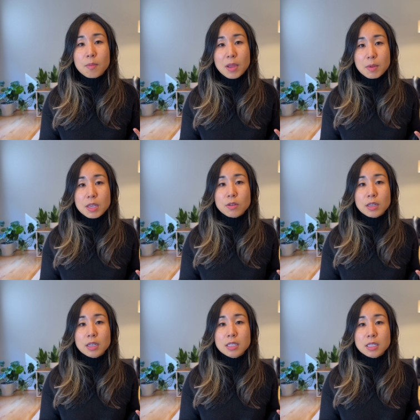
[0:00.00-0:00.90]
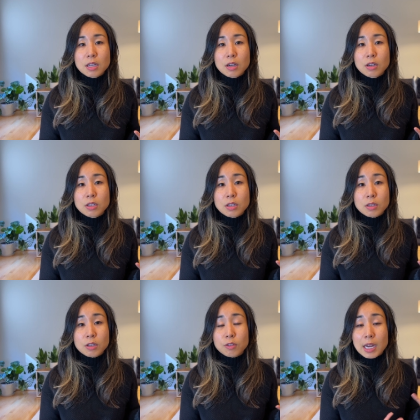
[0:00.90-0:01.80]
maybe you can consider
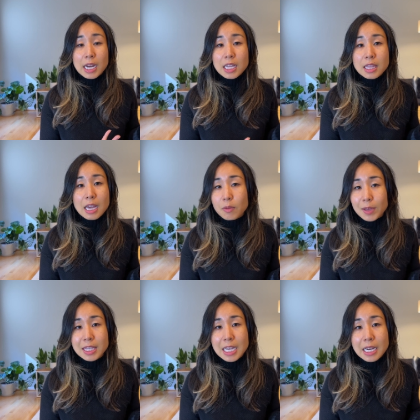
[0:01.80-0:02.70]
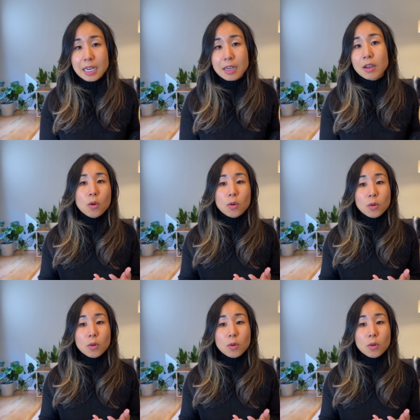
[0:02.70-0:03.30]
creating that with data.